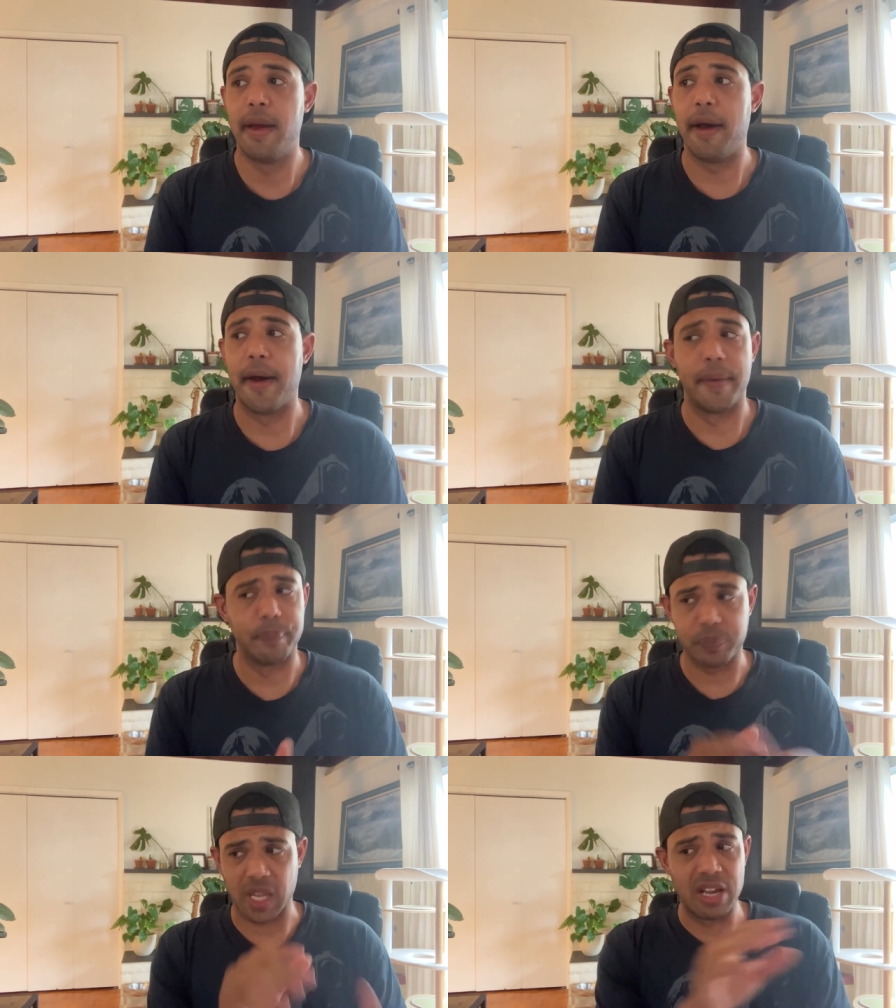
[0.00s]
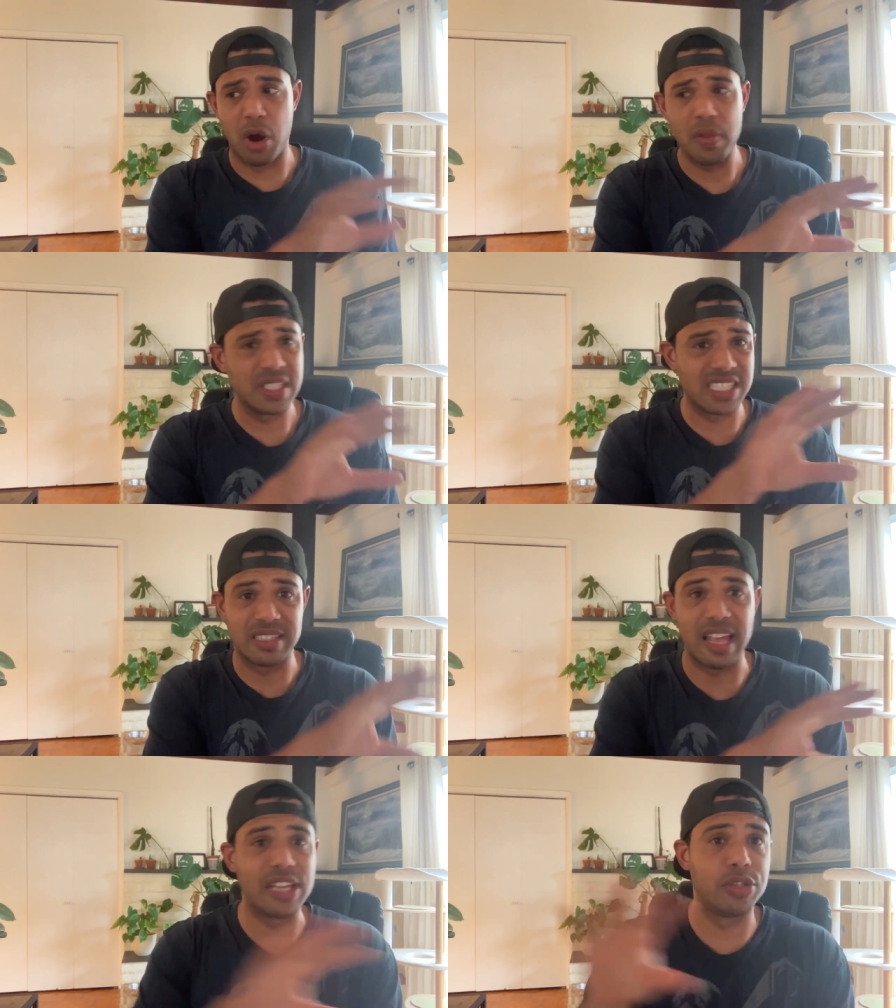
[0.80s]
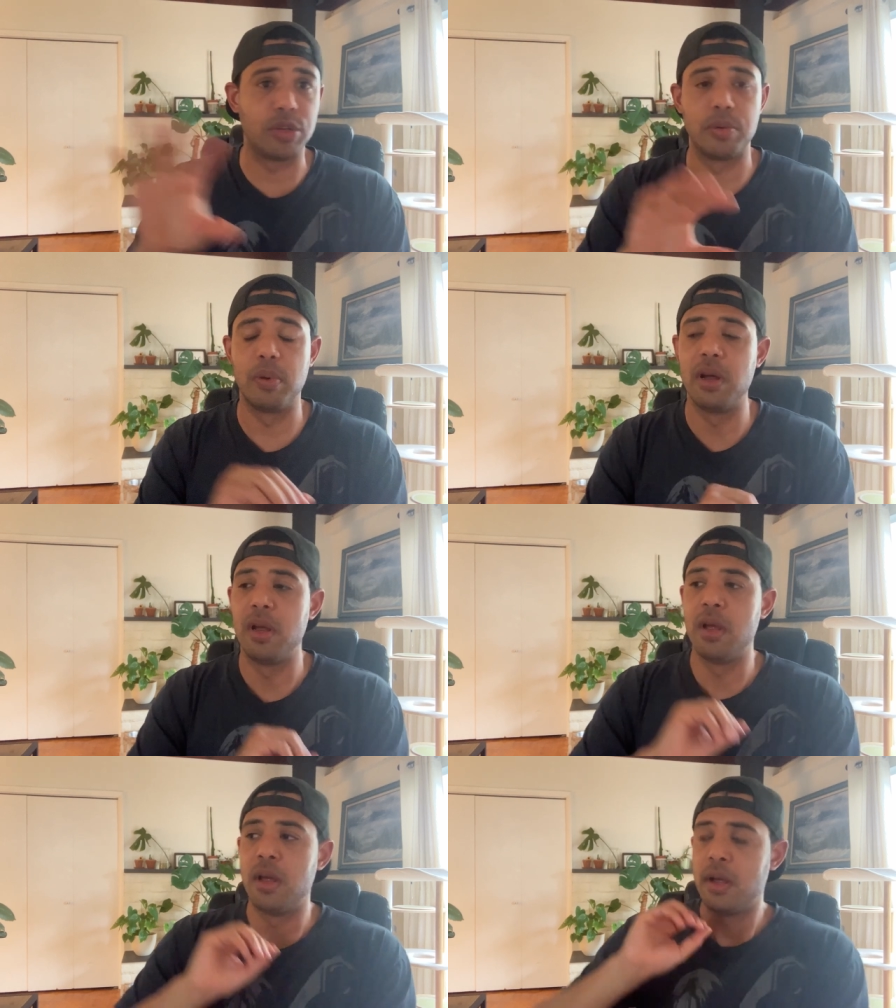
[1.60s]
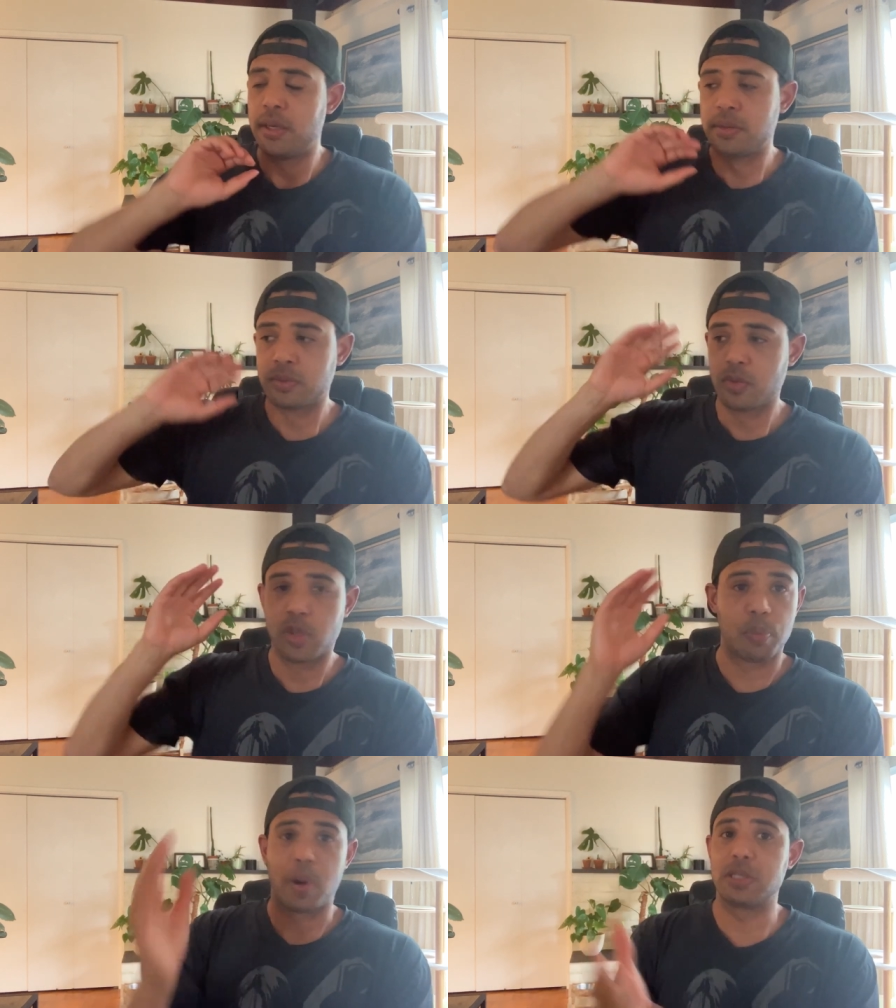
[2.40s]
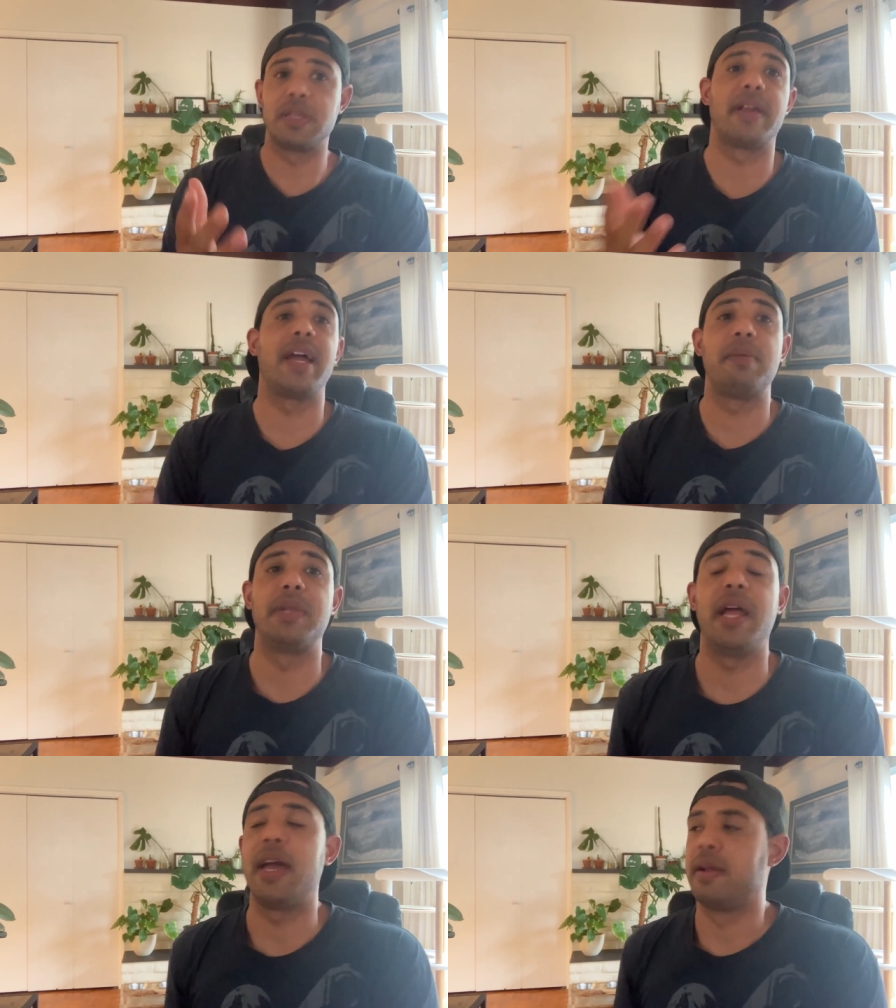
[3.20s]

Um, and all this has led to the person that I am today.